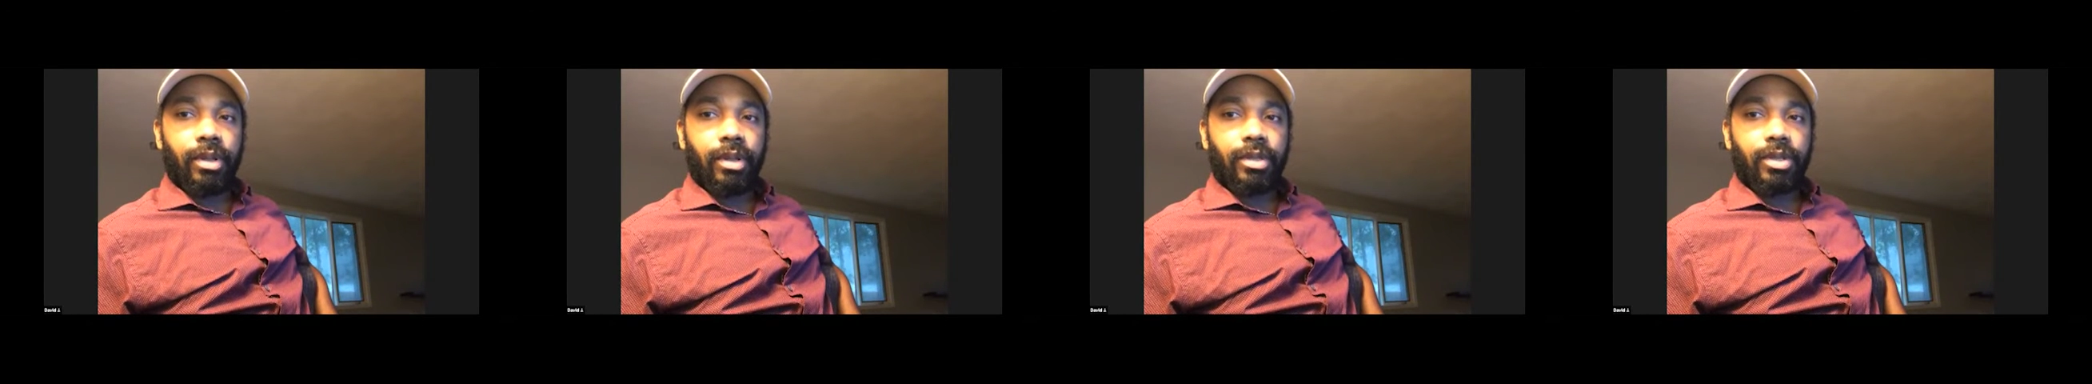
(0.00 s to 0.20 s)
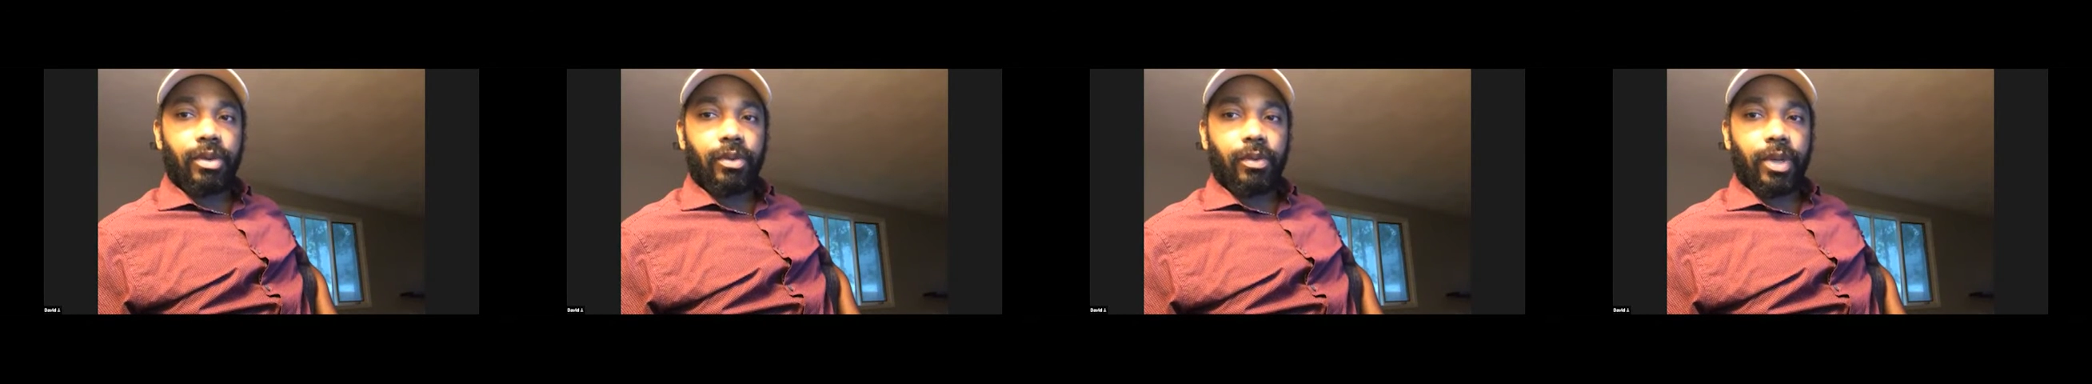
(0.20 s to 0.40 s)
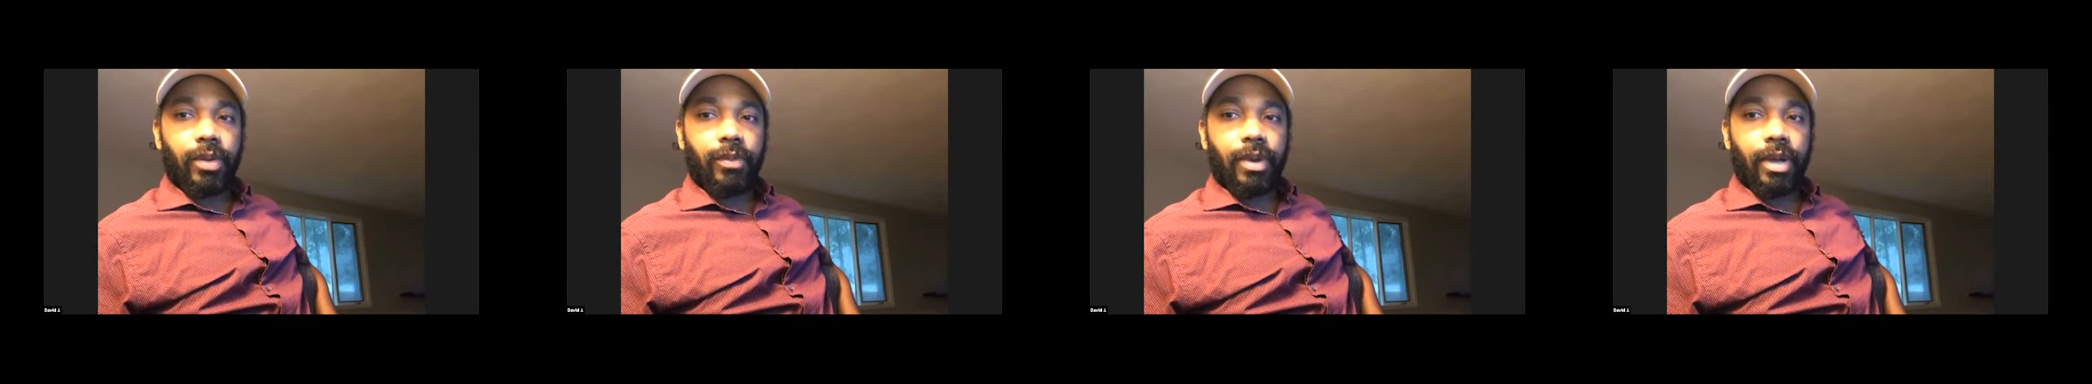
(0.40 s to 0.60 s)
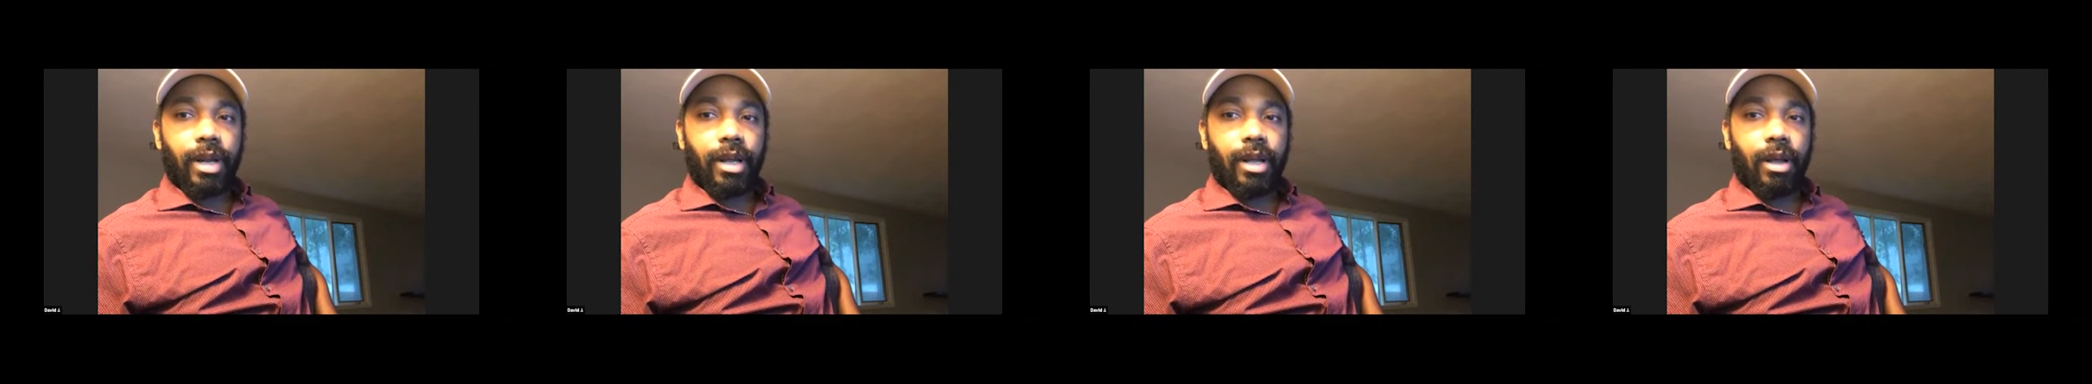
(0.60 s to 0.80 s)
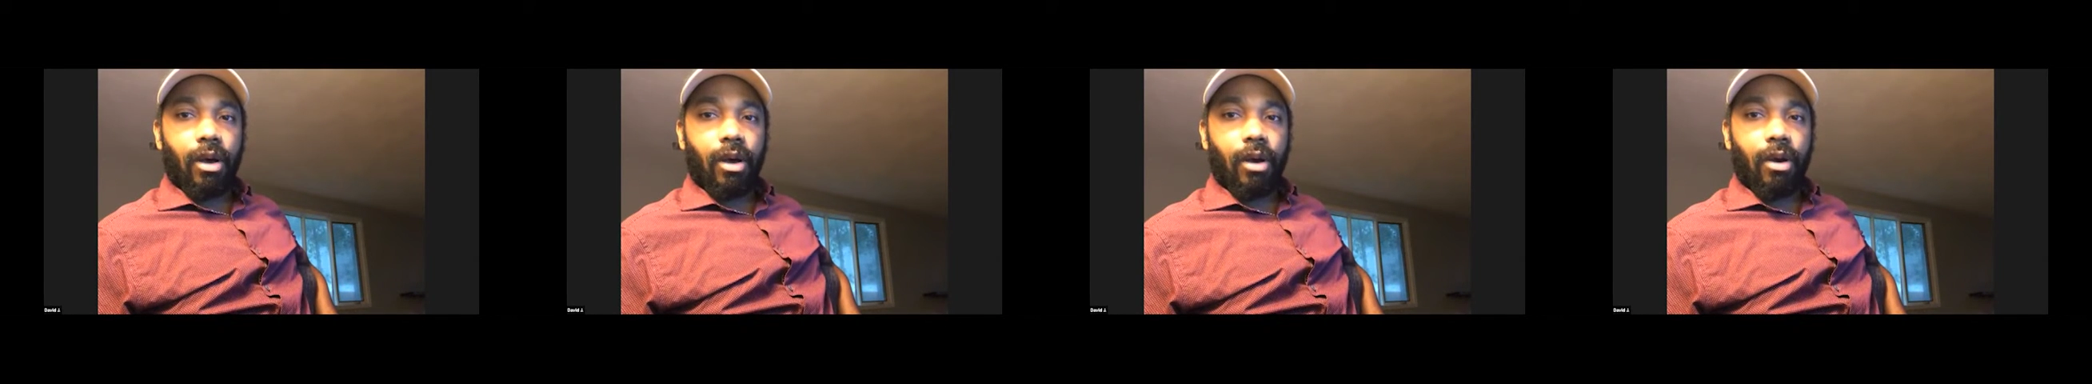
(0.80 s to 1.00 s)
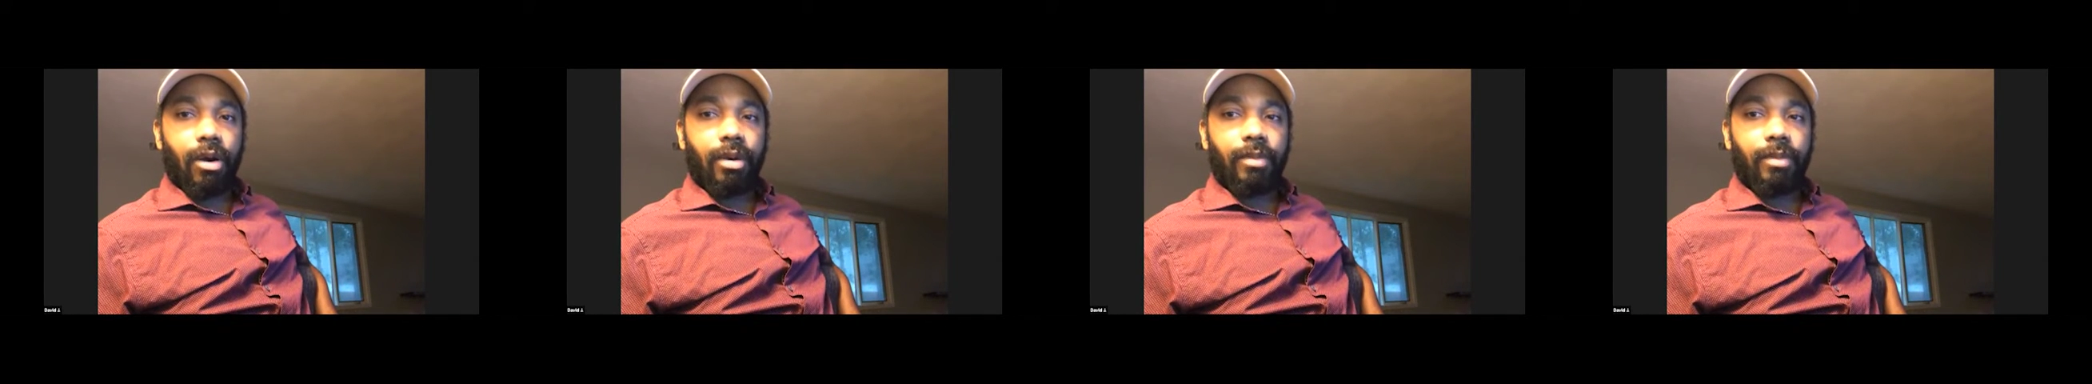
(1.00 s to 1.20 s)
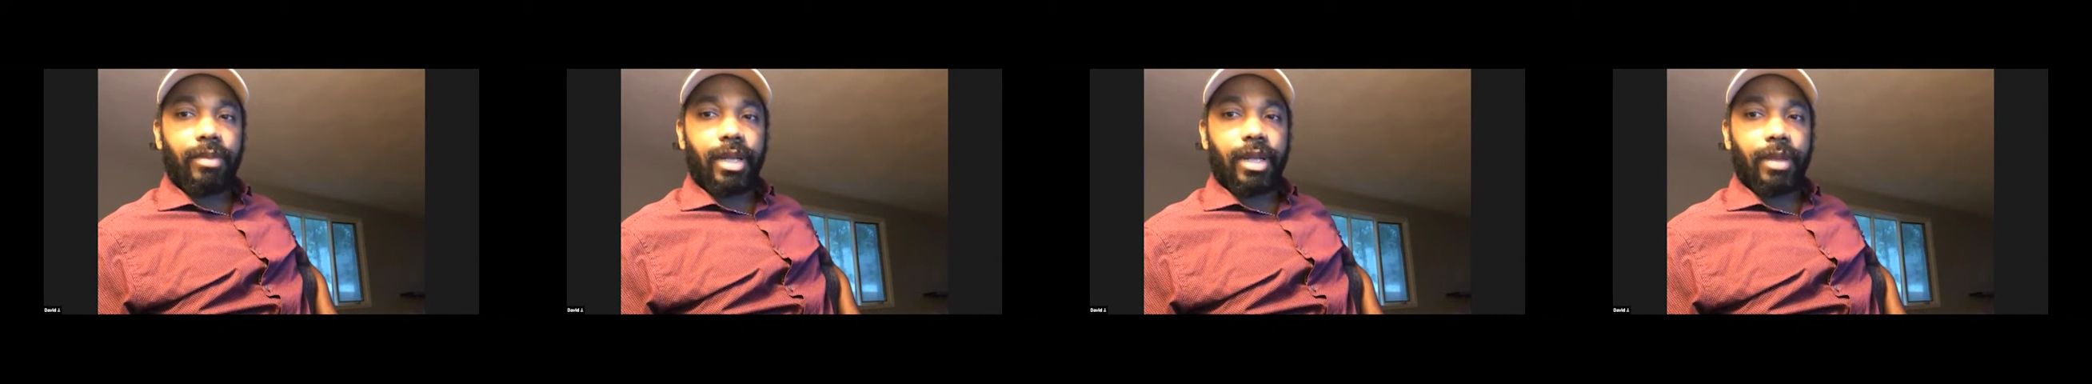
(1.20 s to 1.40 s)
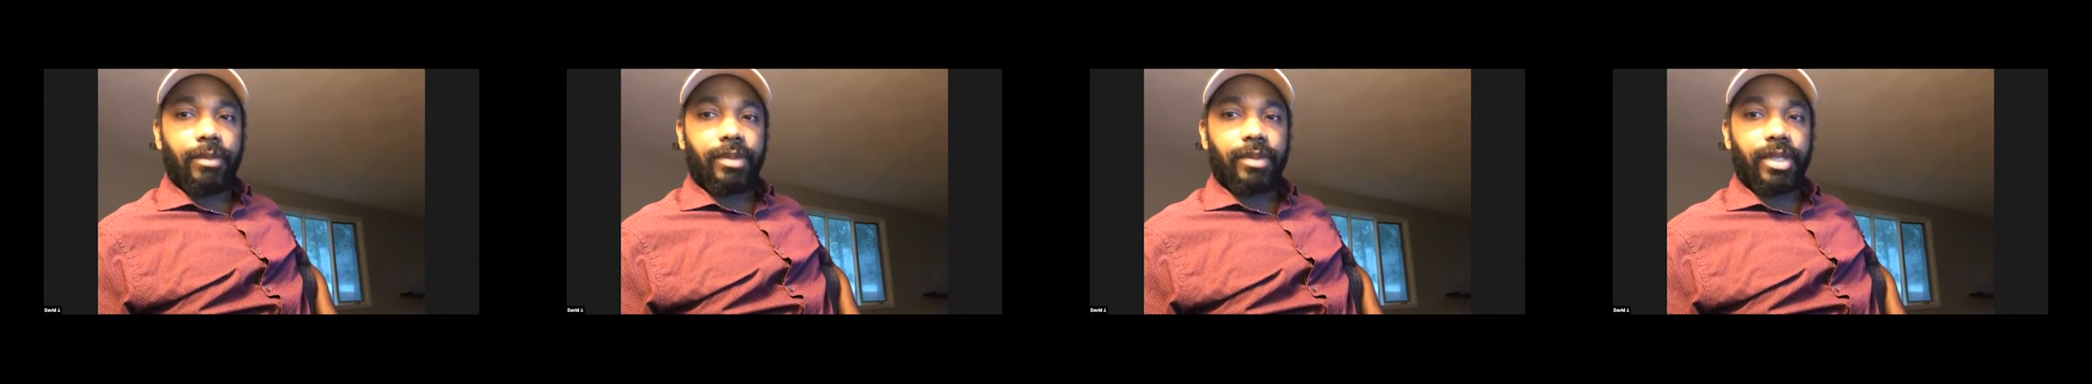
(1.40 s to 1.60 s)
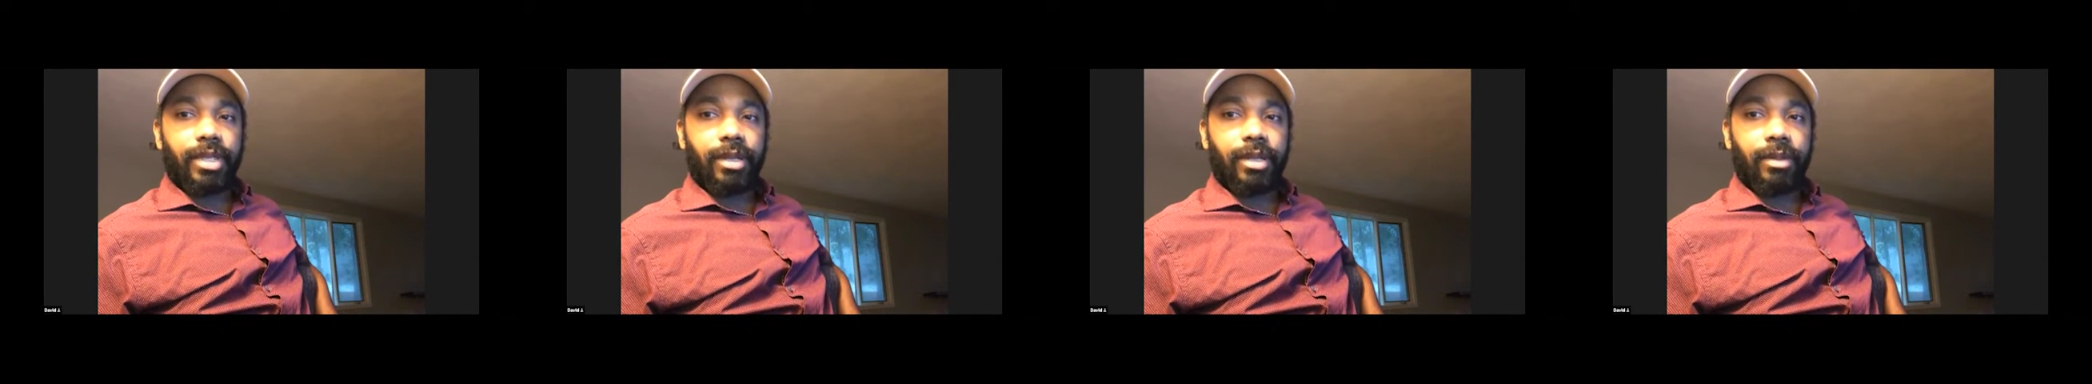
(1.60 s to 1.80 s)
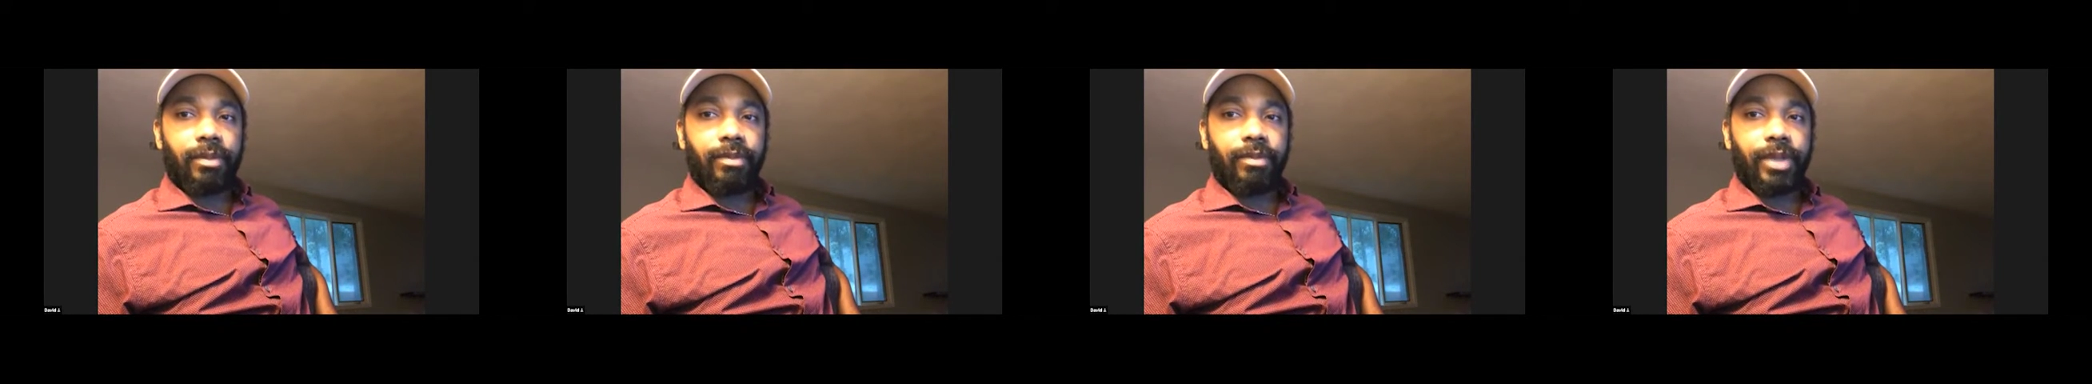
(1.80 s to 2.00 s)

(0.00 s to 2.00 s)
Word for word: So we want to arm them to